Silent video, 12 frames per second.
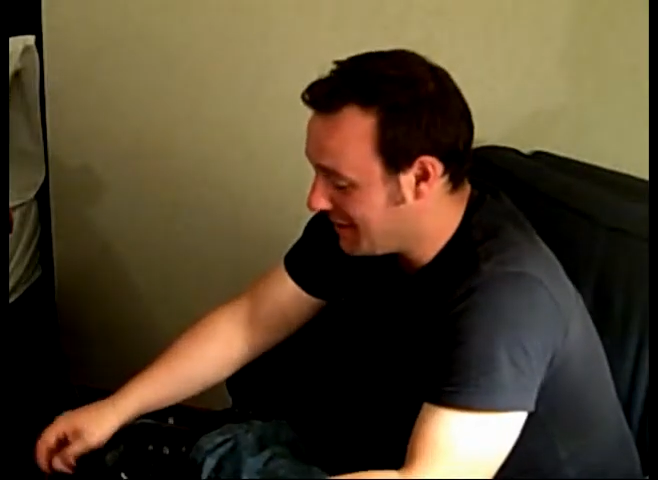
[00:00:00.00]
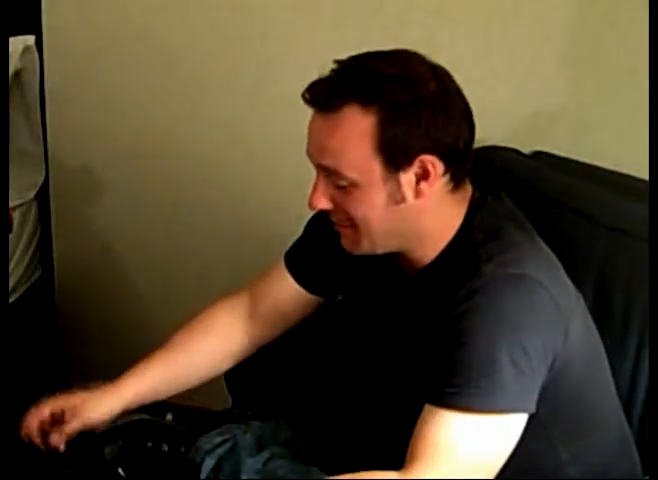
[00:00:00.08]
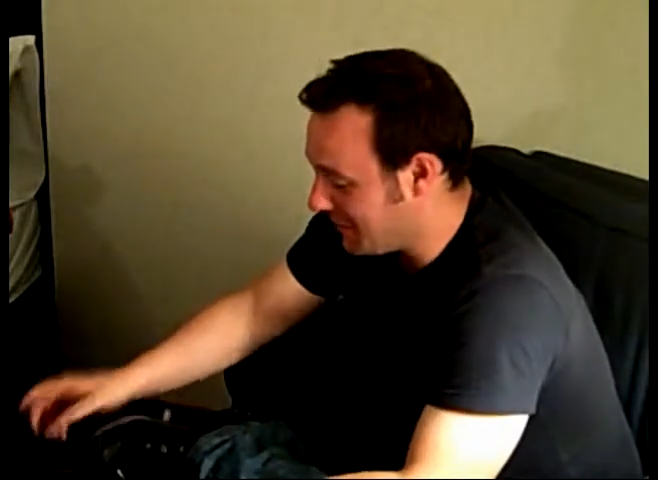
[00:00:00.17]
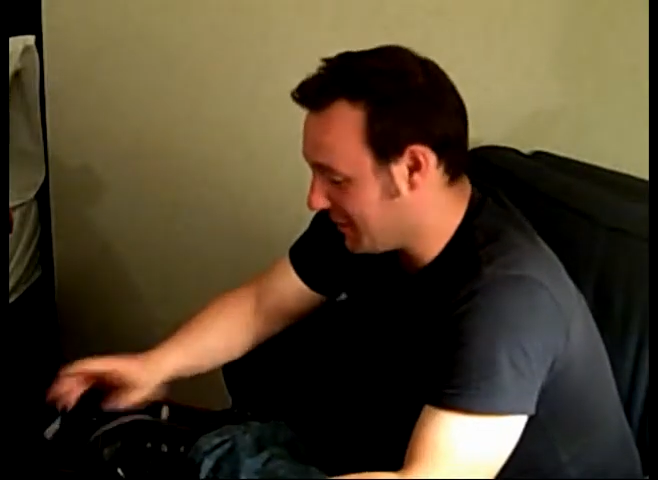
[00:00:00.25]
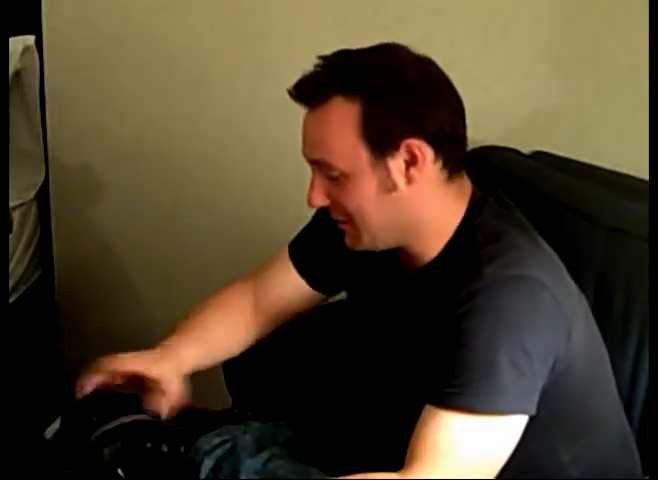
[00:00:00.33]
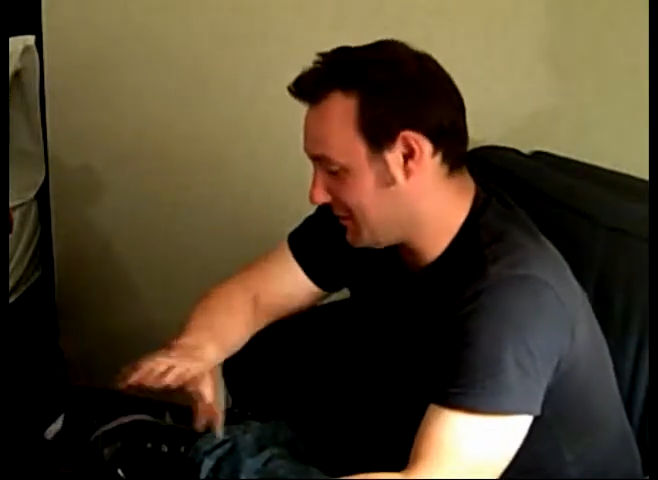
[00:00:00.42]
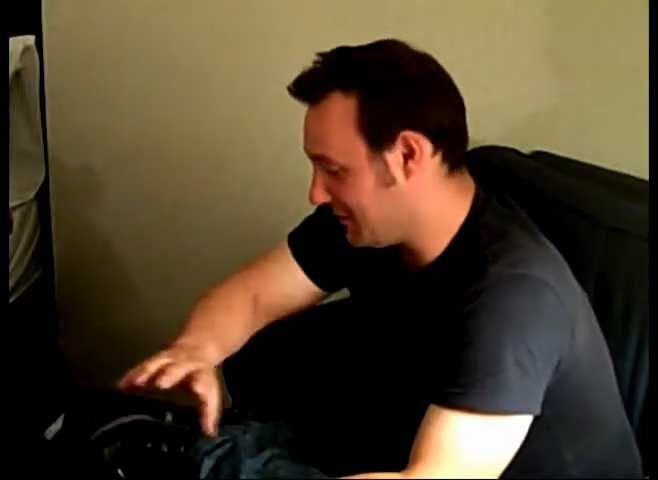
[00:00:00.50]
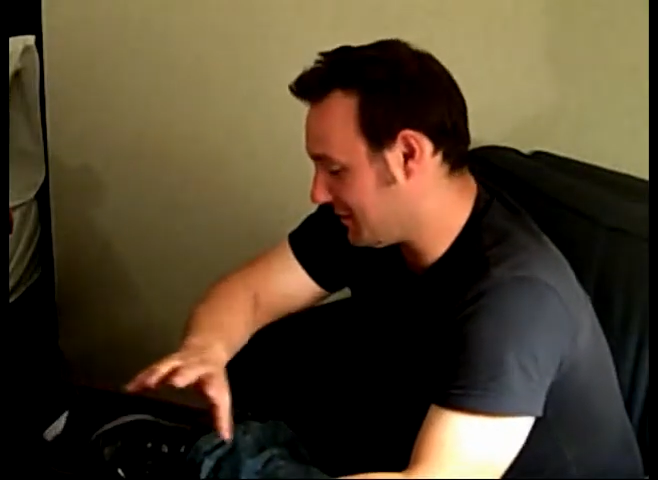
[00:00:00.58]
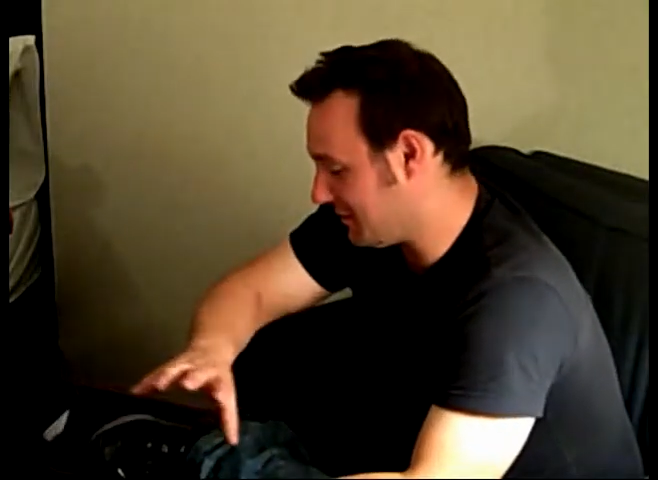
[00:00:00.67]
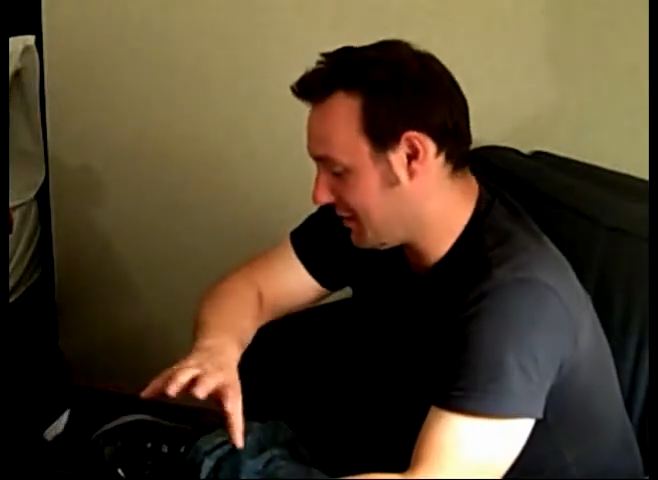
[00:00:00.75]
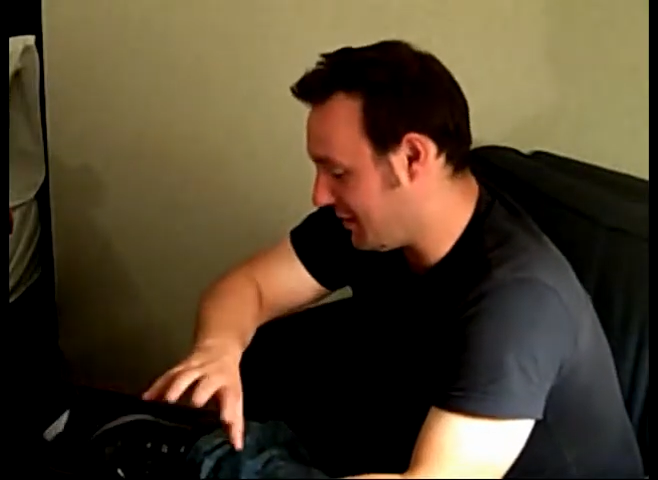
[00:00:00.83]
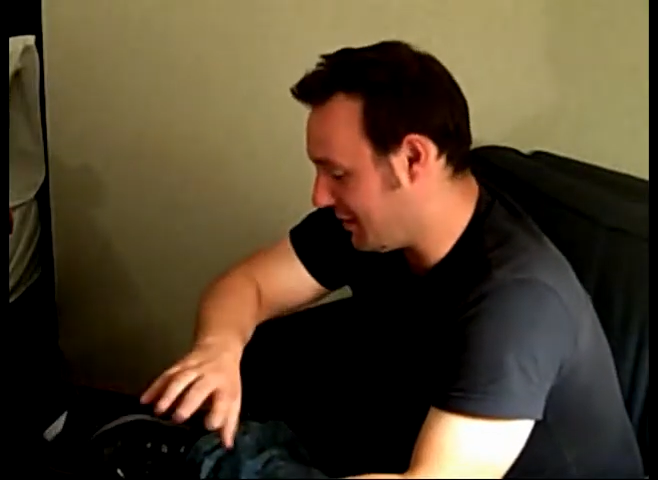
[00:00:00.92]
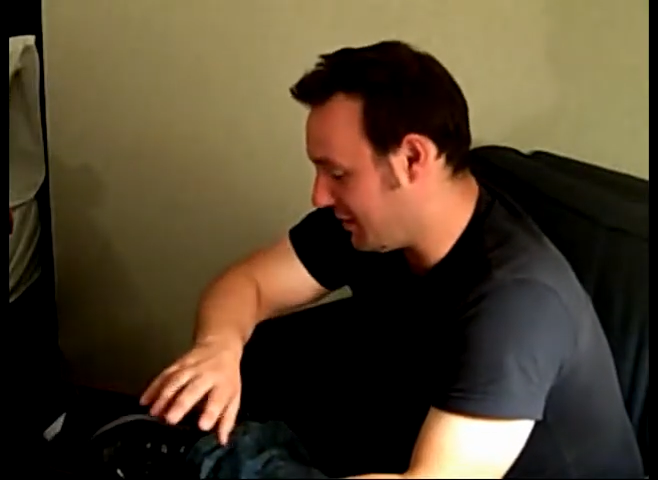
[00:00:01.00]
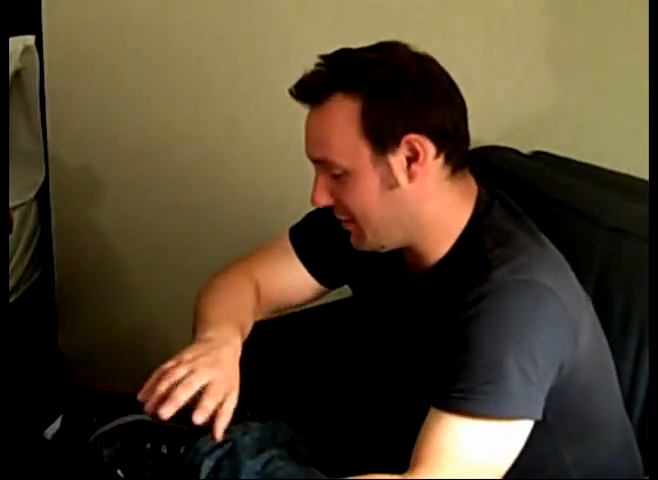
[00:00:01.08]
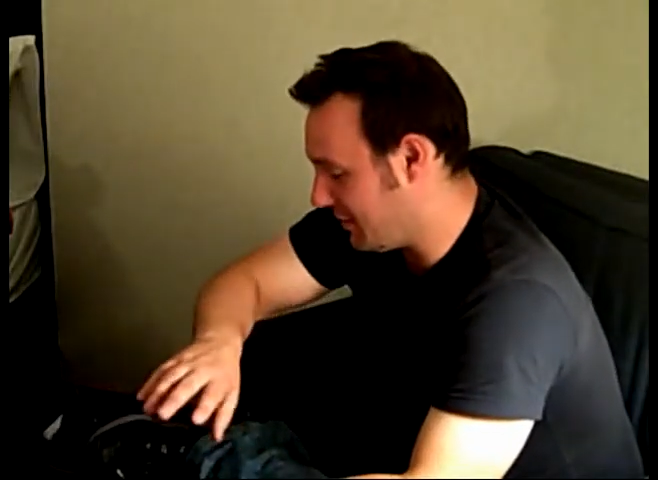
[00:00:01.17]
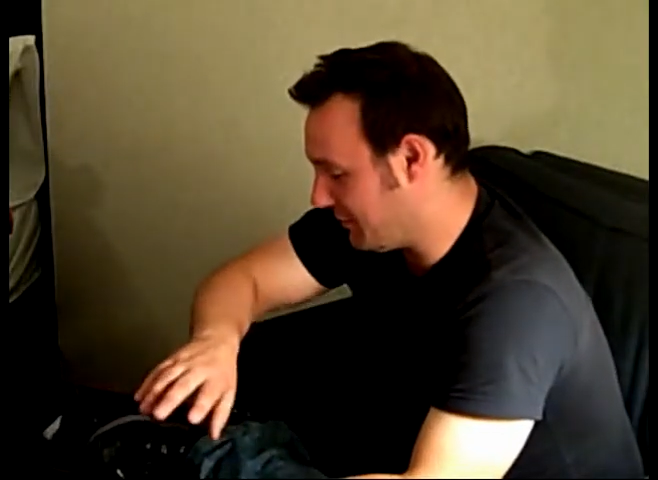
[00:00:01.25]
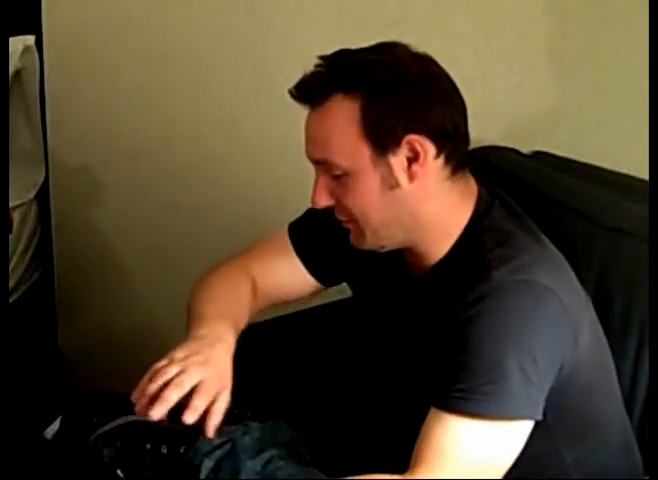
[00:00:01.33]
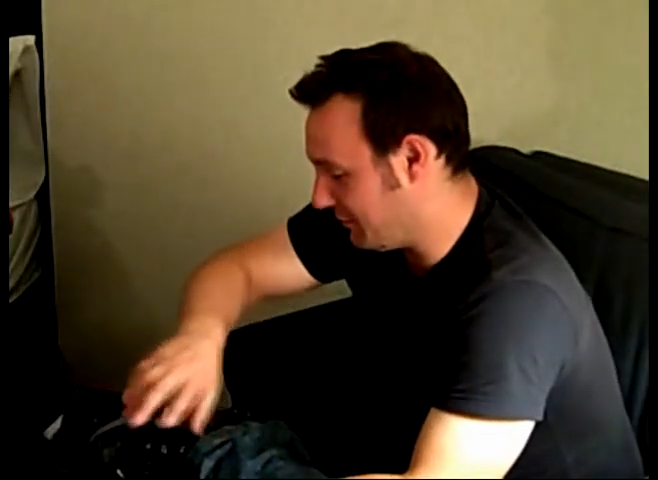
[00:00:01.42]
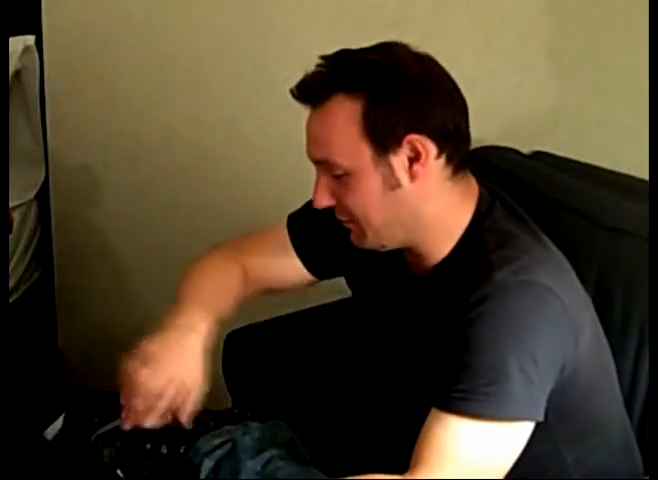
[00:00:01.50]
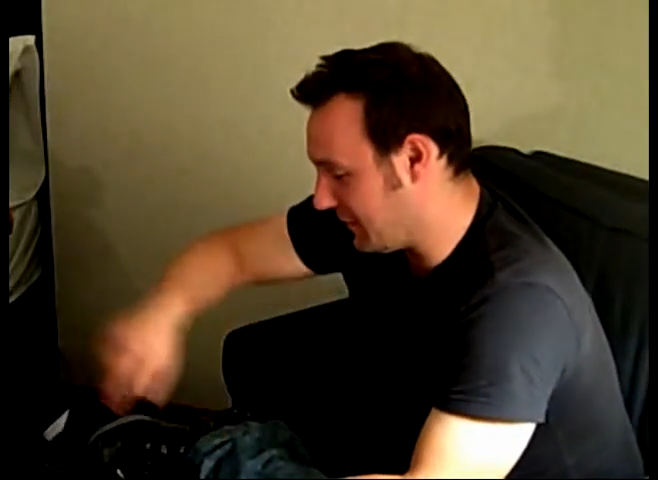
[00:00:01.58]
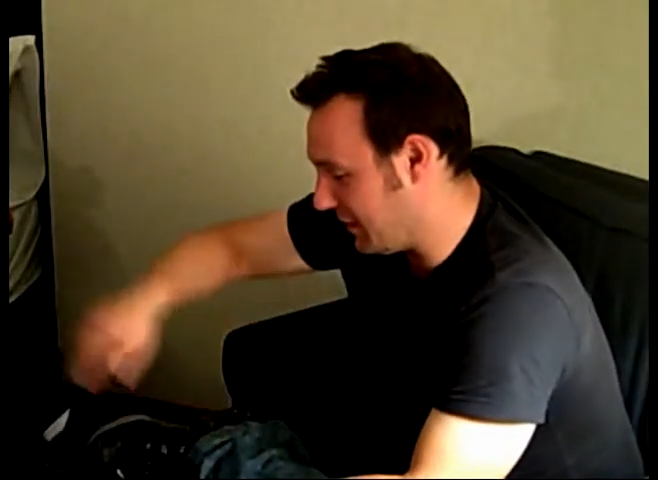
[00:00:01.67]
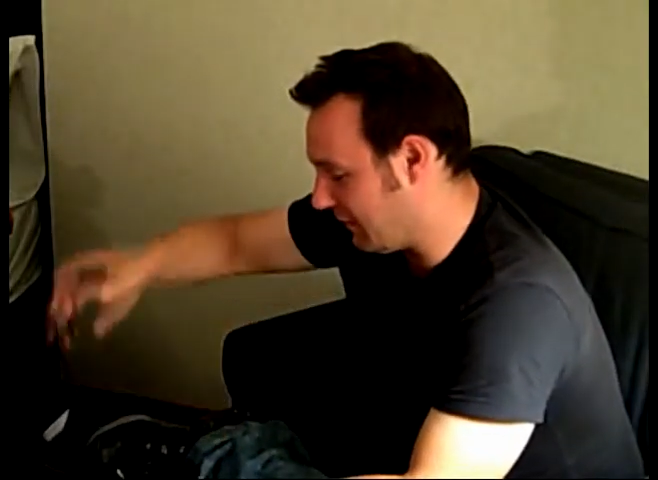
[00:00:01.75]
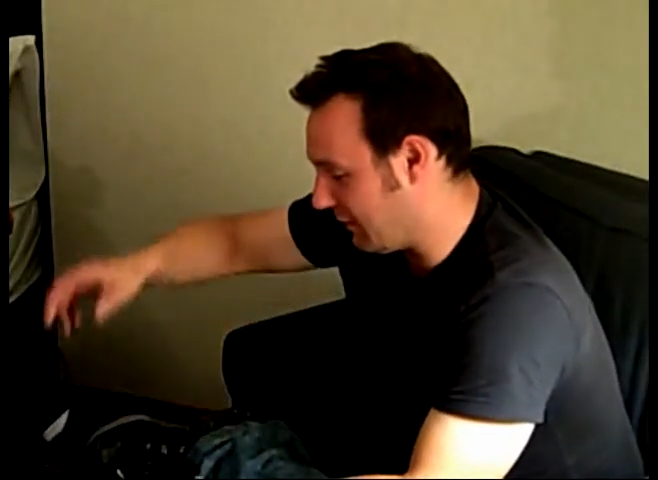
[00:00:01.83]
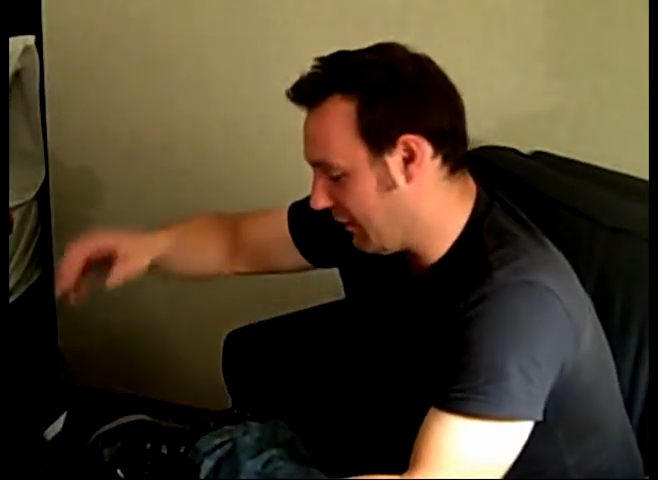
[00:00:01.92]
But it was,
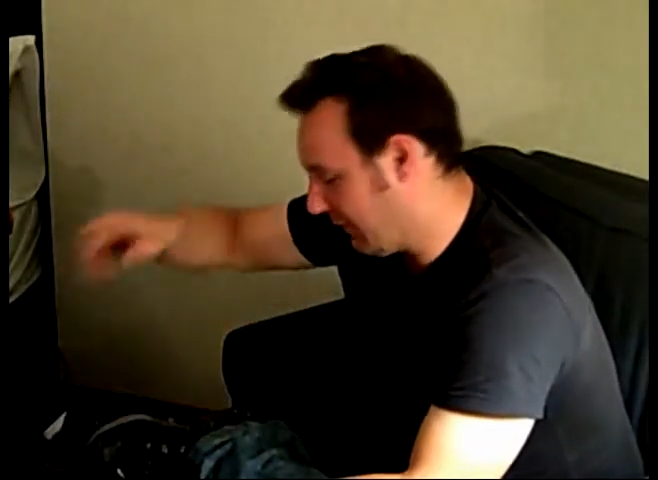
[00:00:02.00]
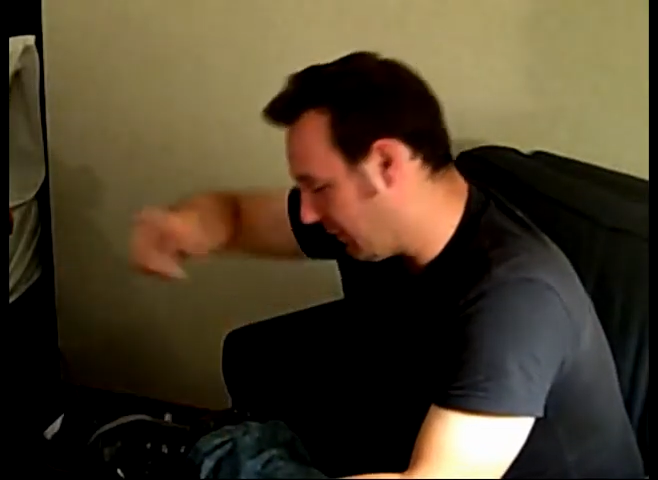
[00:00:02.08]
if